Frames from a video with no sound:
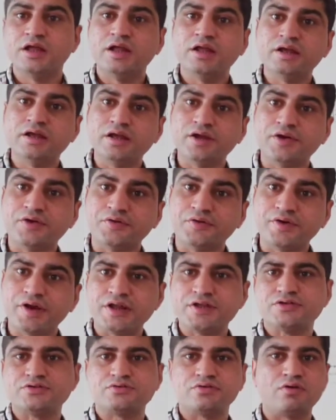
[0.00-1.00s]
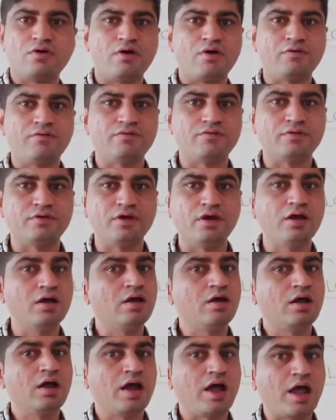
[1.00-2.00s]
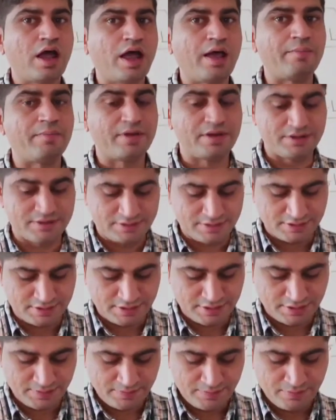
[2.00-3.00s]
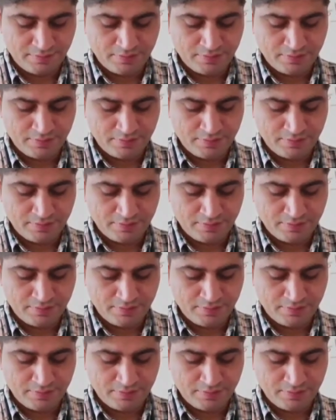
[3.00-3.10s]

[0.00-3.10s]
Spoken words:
in interest of the MNC.